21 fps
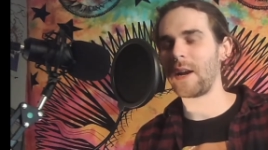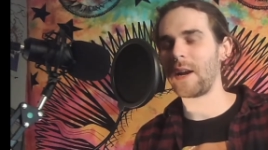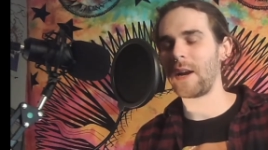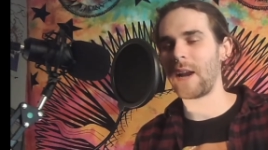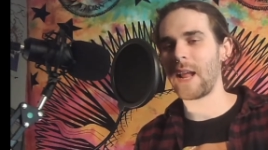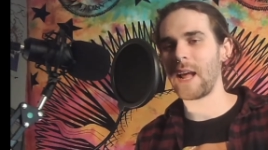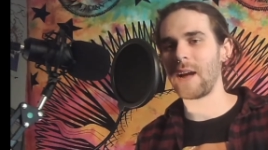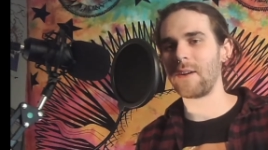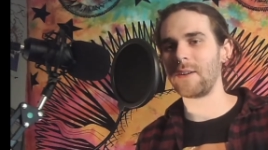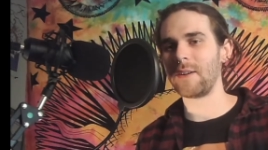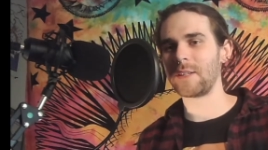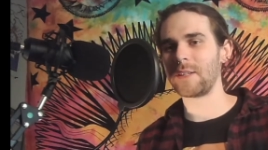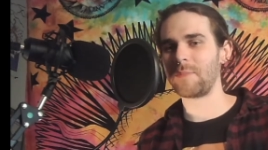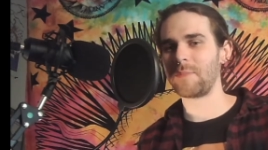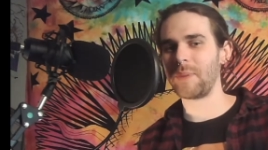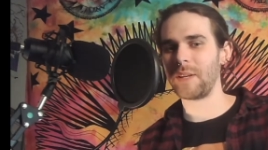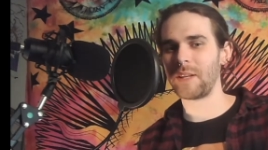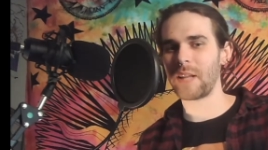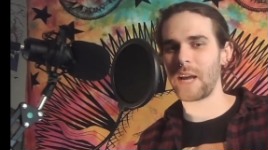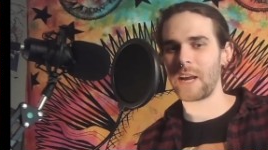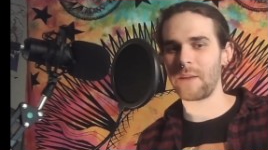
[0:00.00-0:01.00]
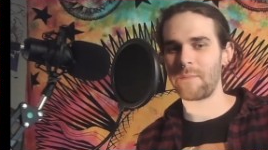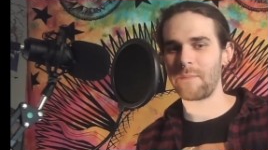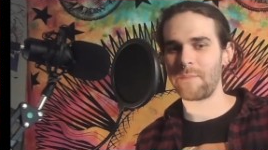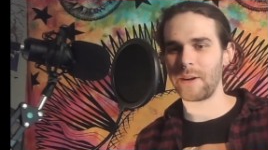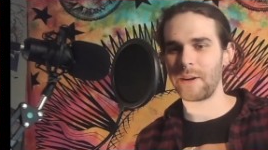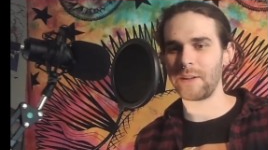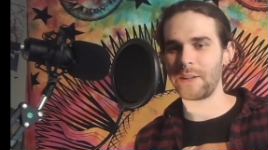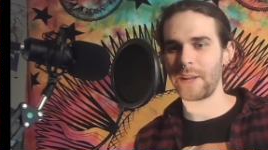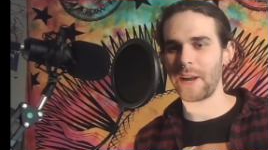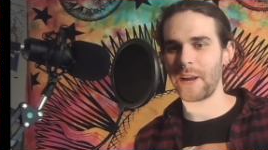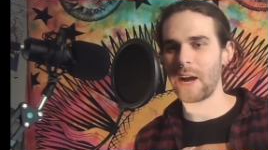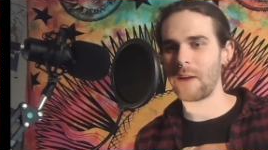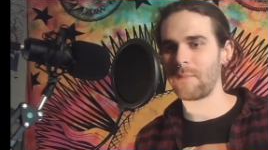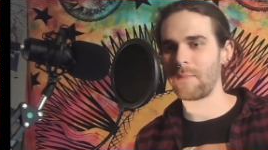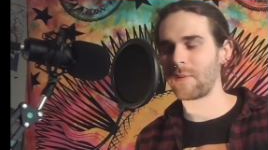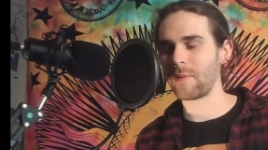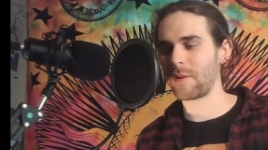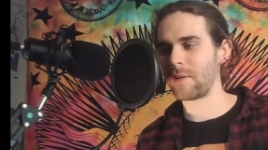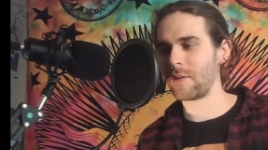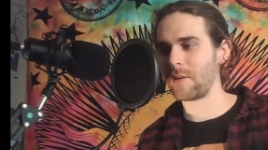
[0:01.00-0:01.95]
and how it's been like building up